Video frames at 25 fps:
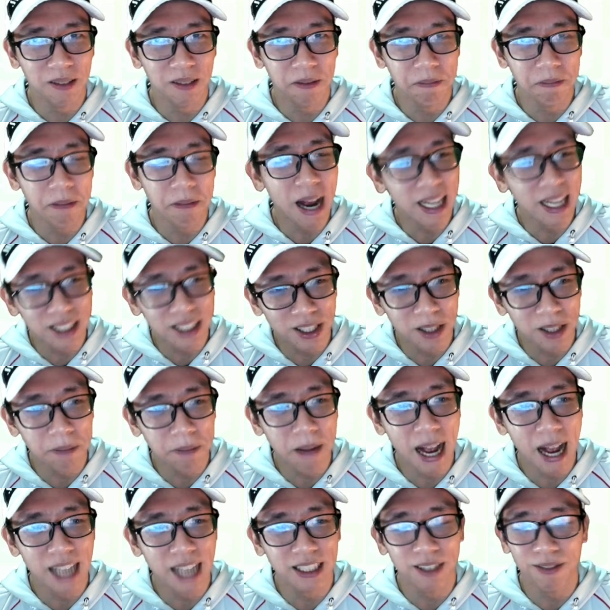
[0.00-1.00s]
master
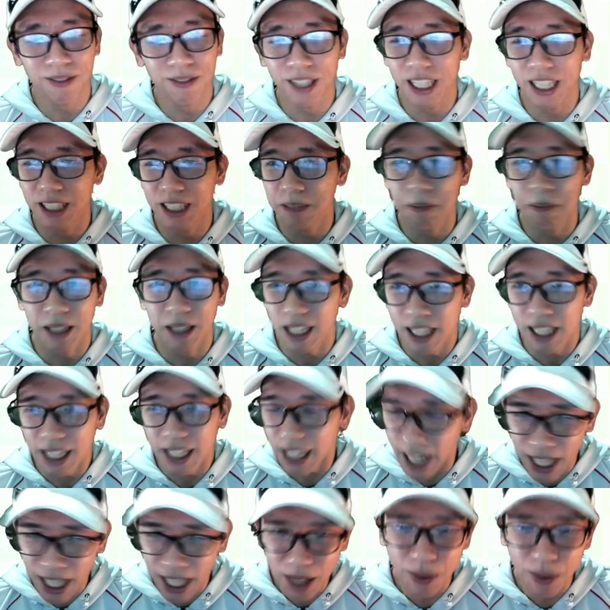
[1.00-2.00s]
passive is. But
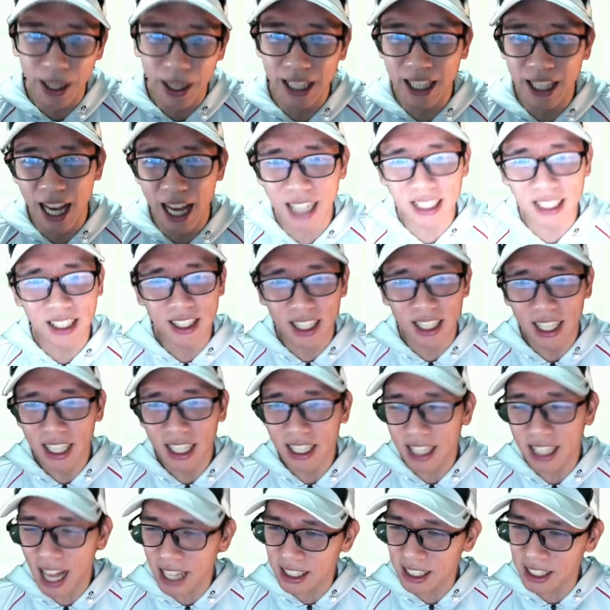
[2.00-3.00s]
anyway, that's
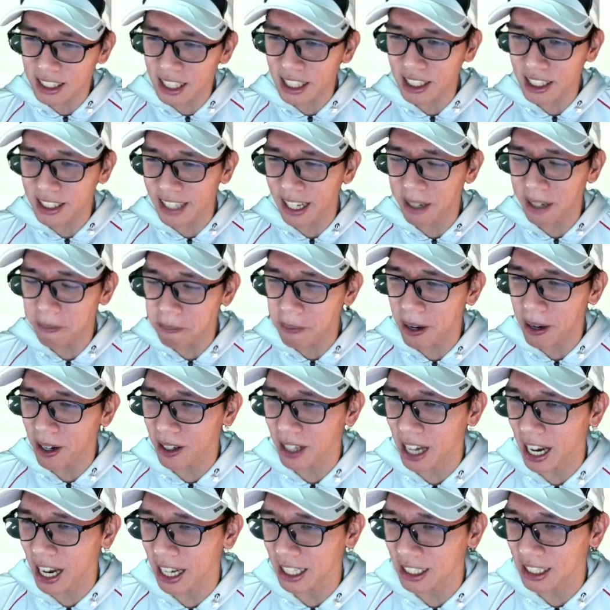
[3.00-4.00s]
this sync pair,
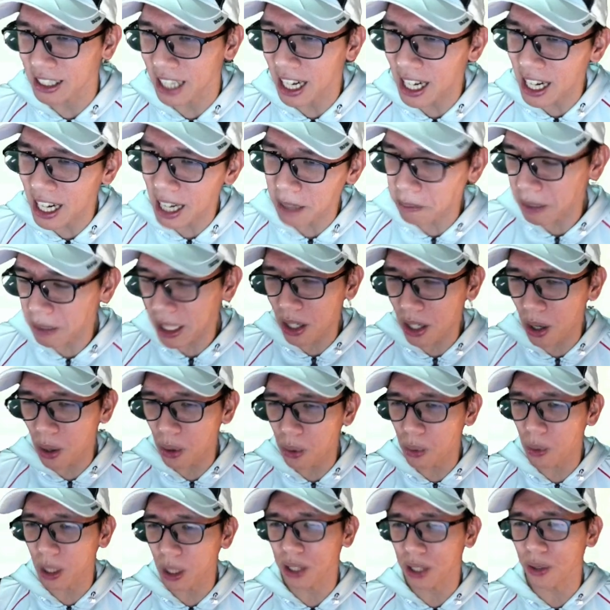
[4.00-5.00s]
guys. And let me know
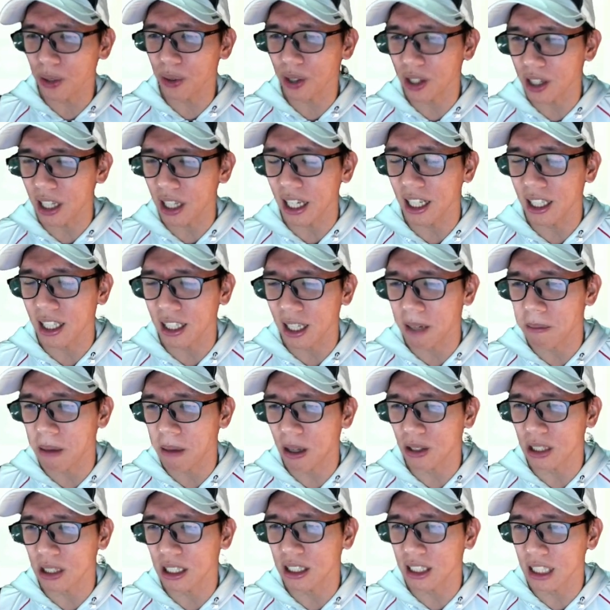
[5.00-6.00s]
what you think
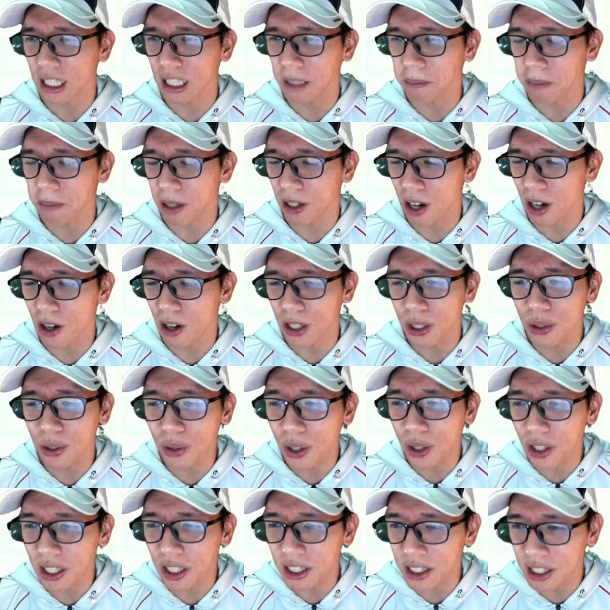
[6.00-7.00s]
about this sync pair. Are you
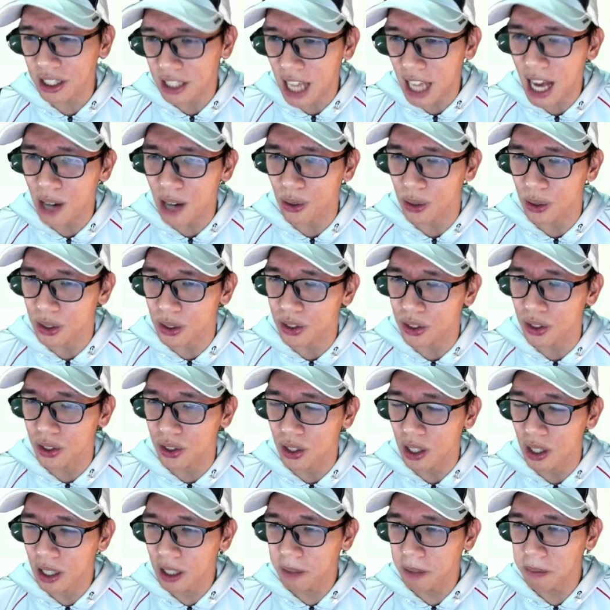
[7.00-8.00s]
gonna scout?
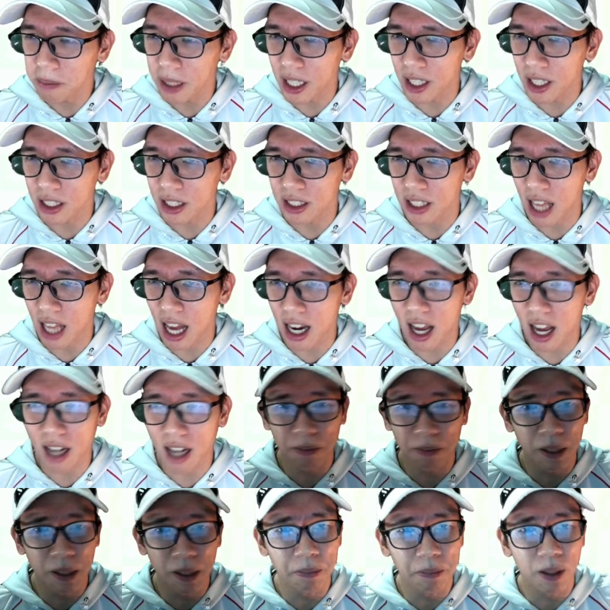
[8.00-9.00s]
Because a lot of
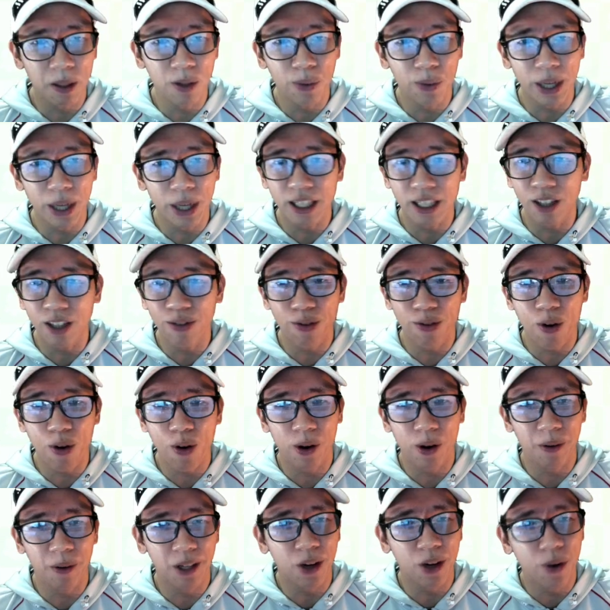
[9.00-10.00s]
people waiting
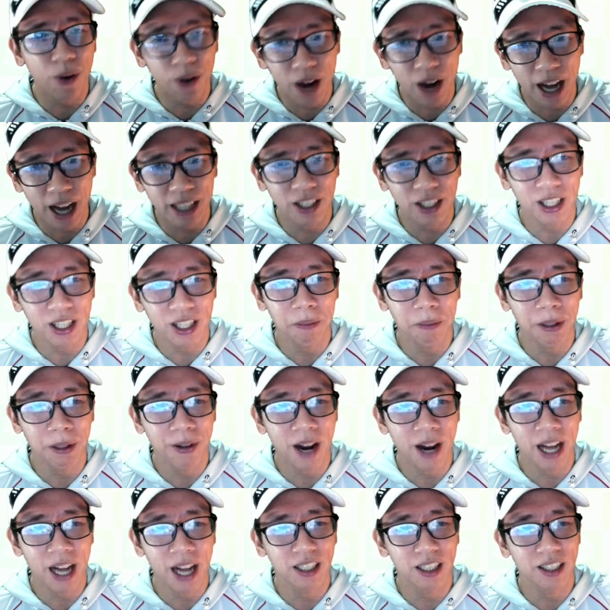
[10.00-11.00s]
for Koraidon and
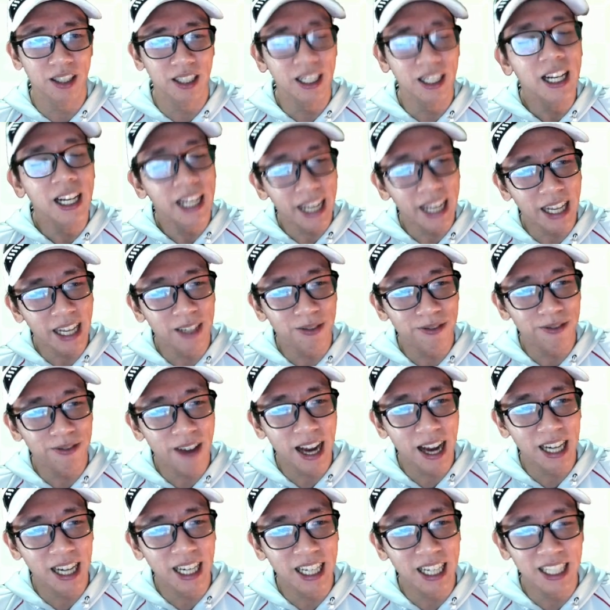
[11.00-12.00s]
Miraidon, and
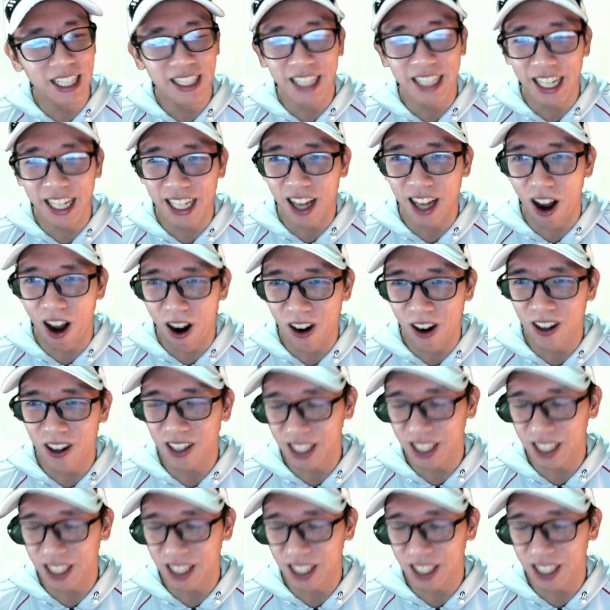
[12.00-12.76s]
finally they are